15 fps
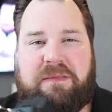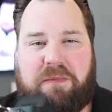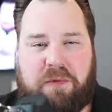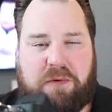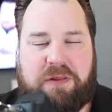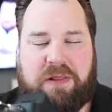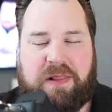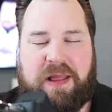
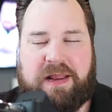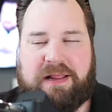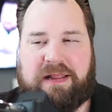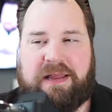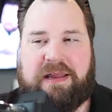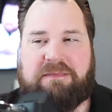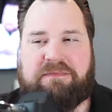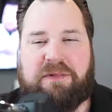more than
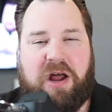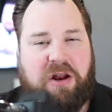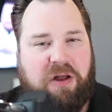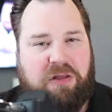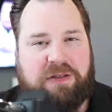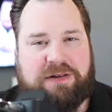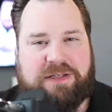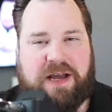likely, not
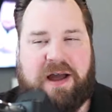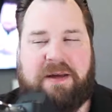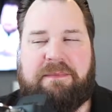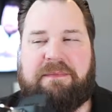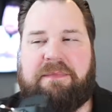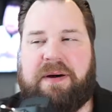all the time,